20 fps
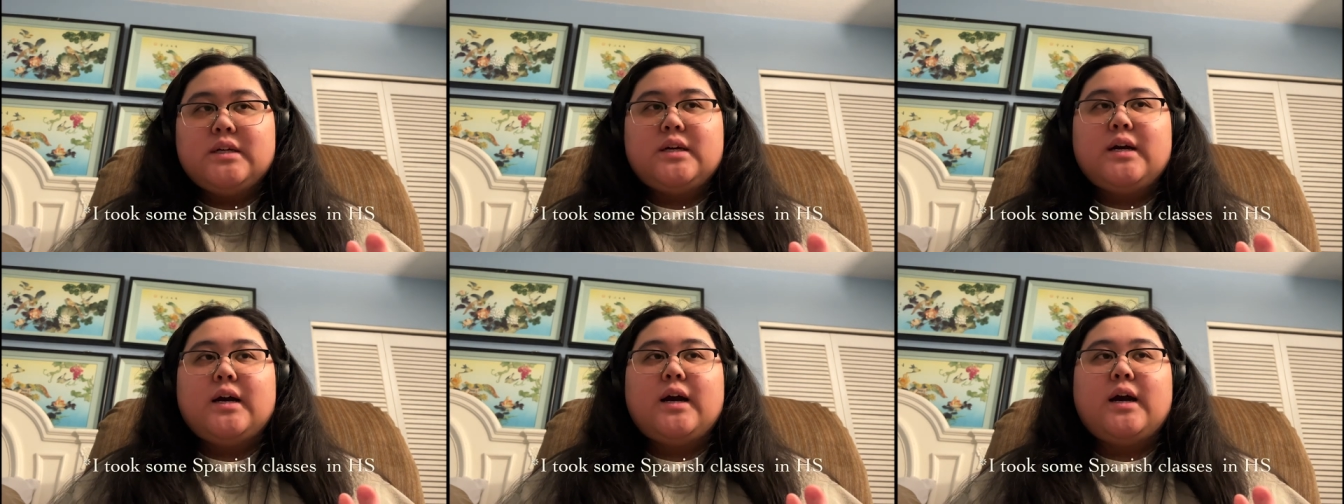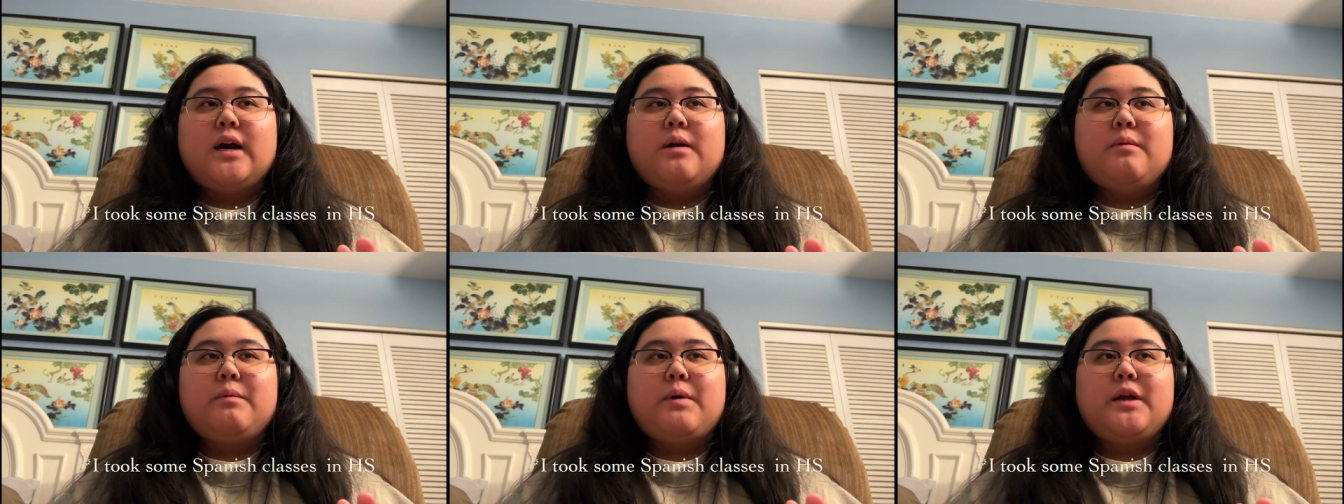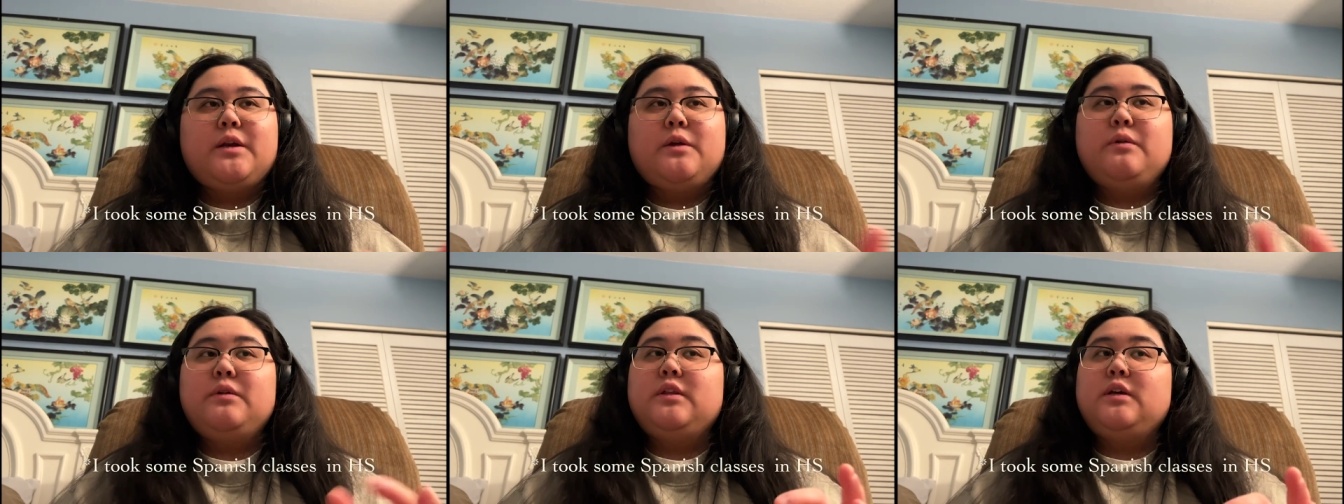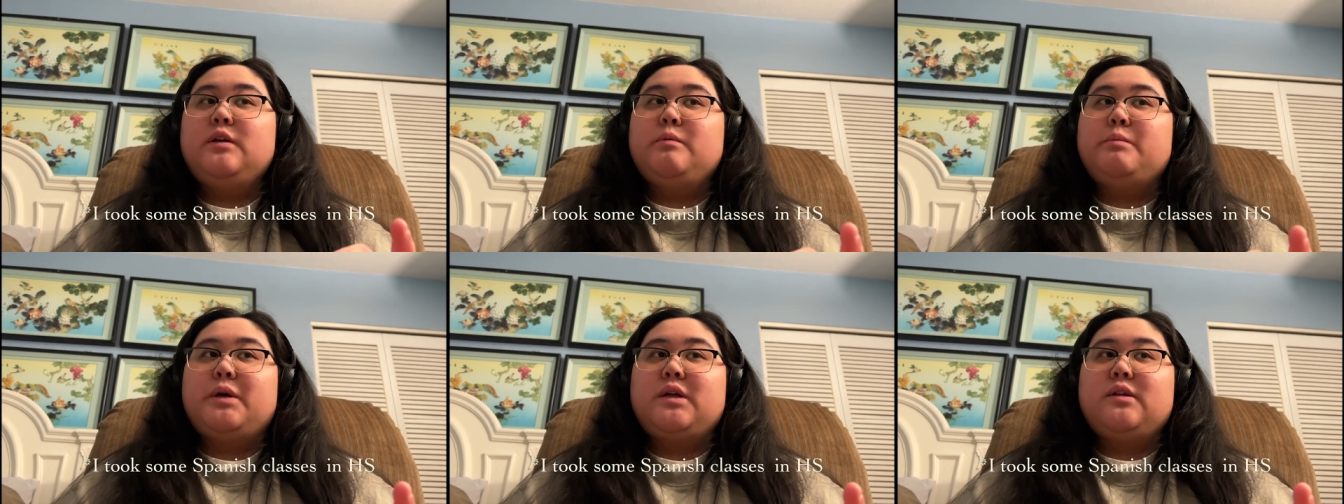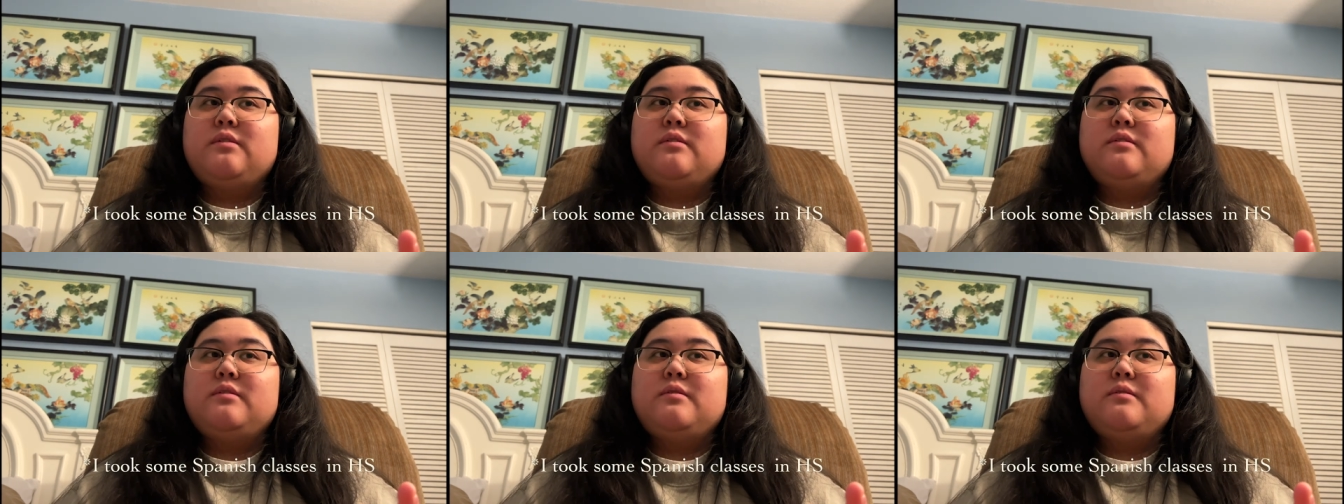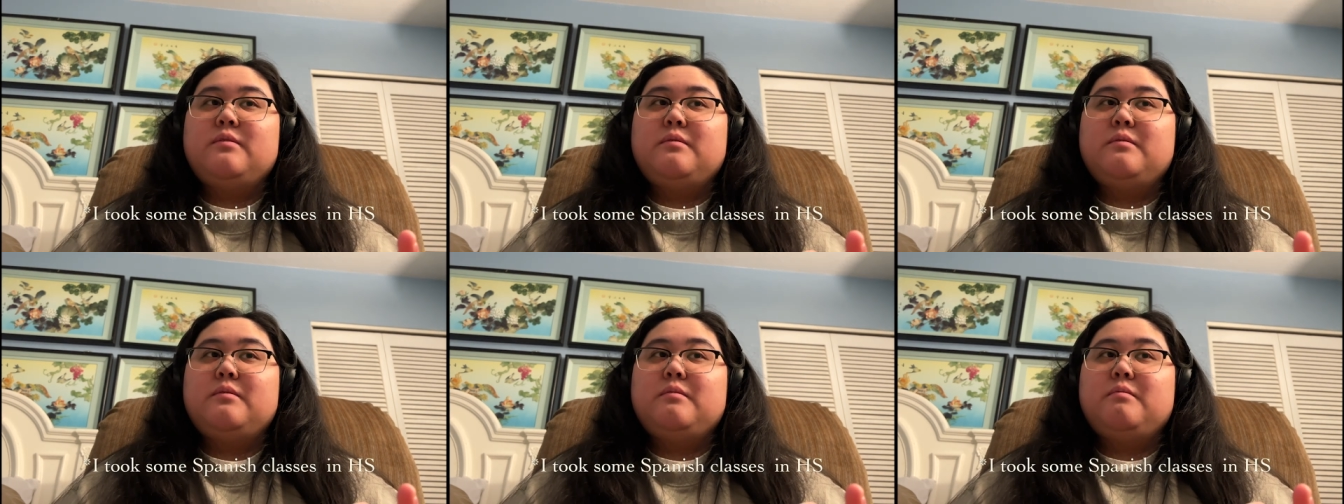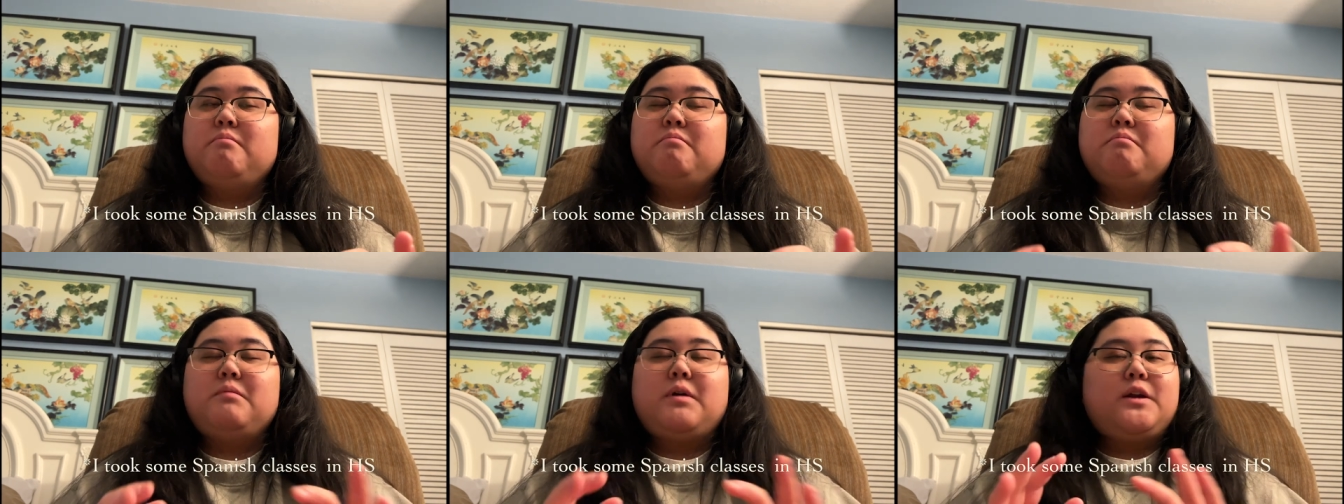Um, I know a little bit,
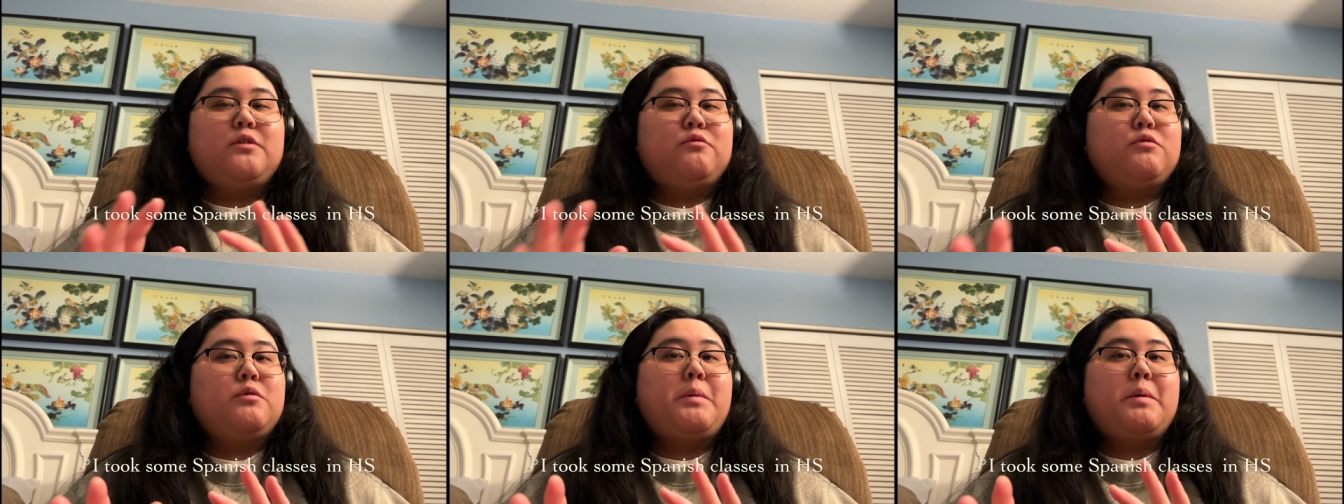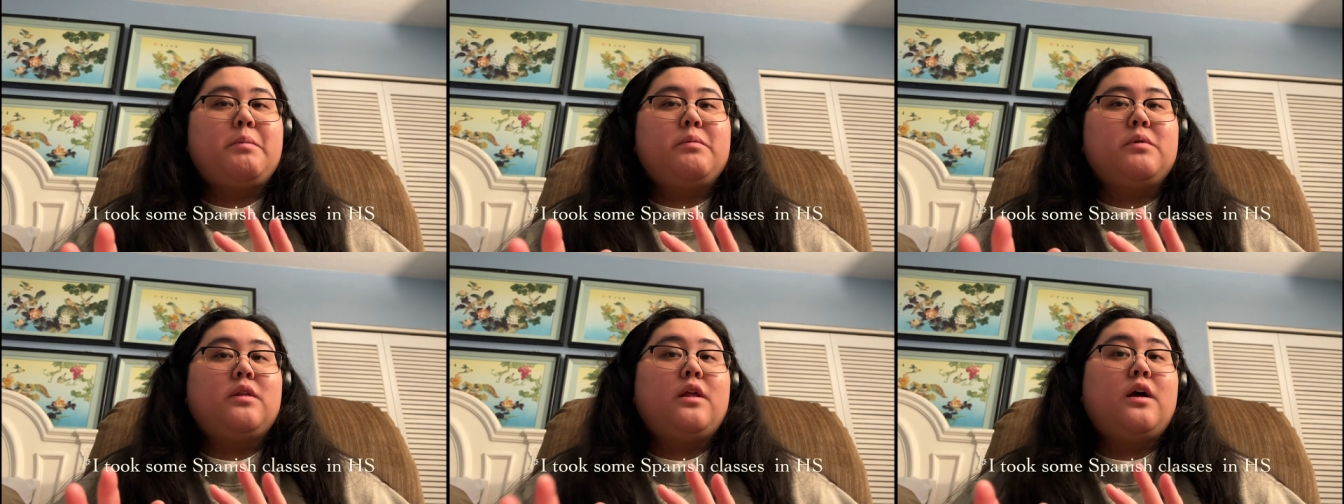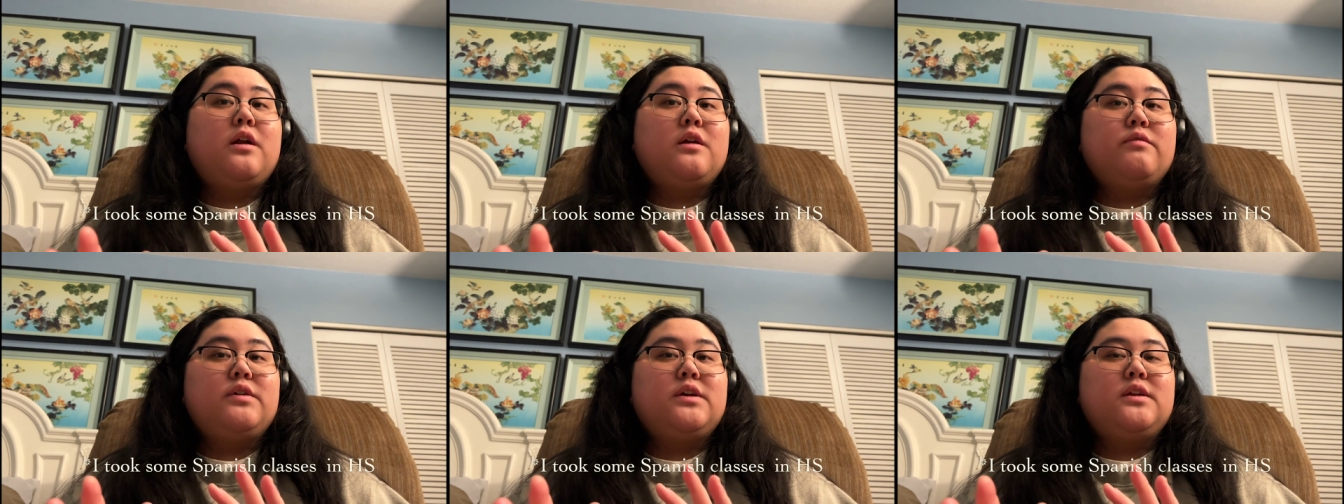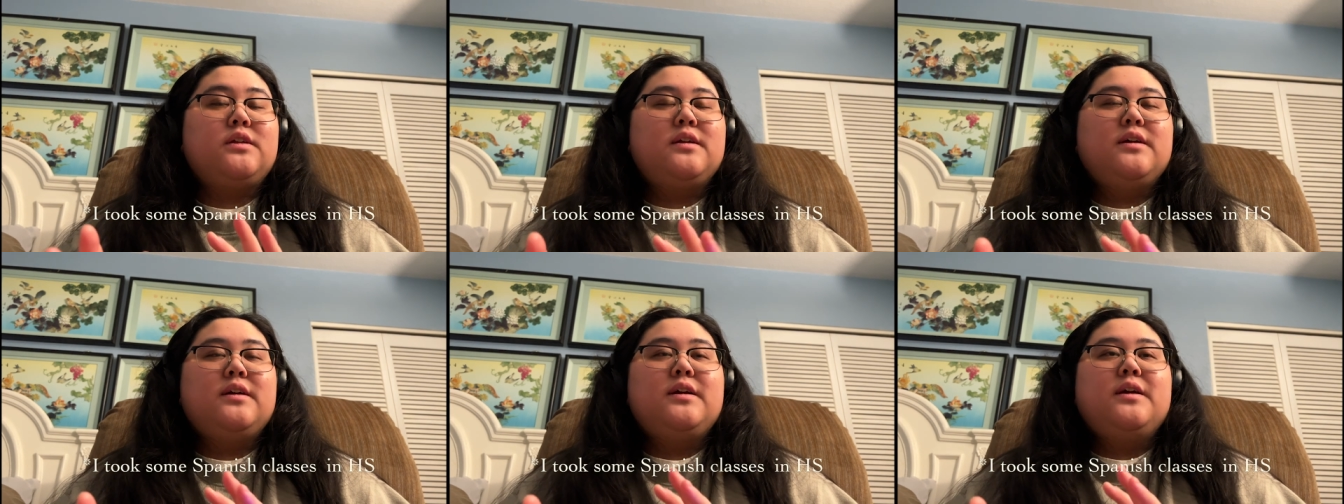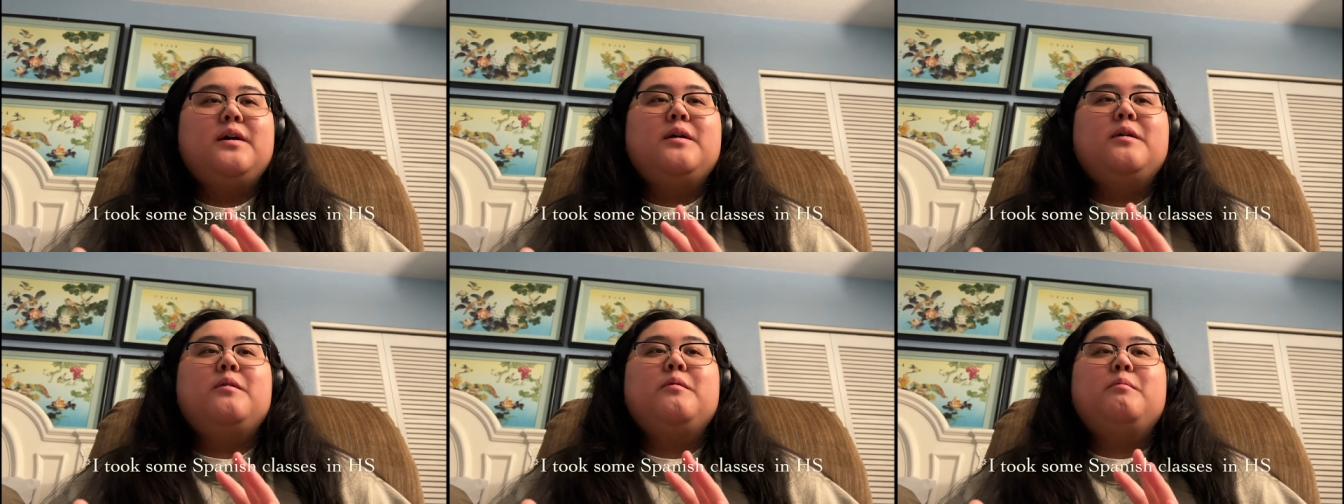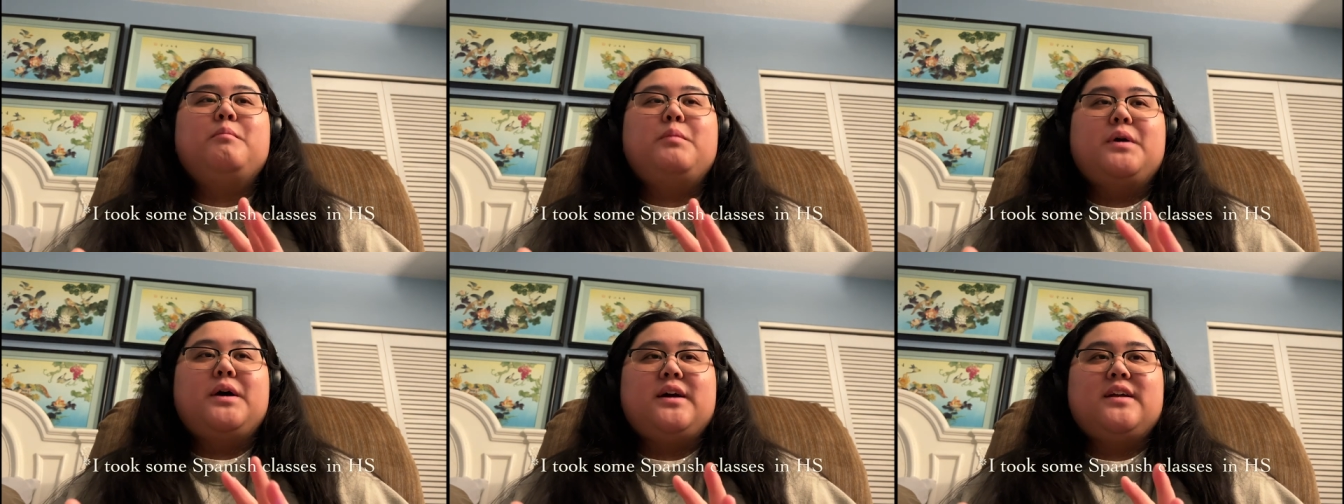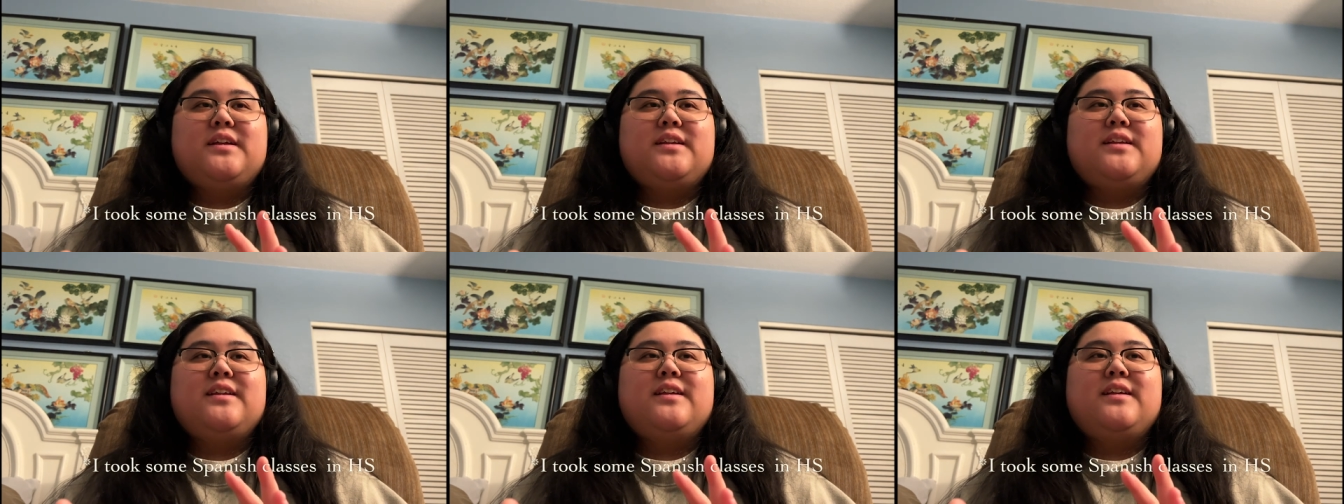I don't remember a lot of it,
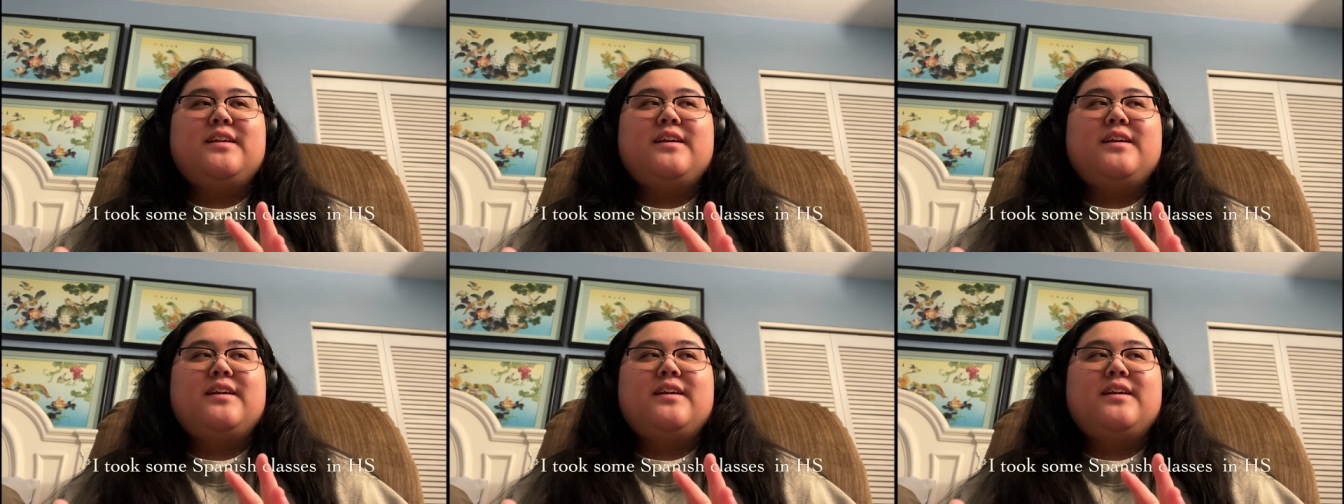but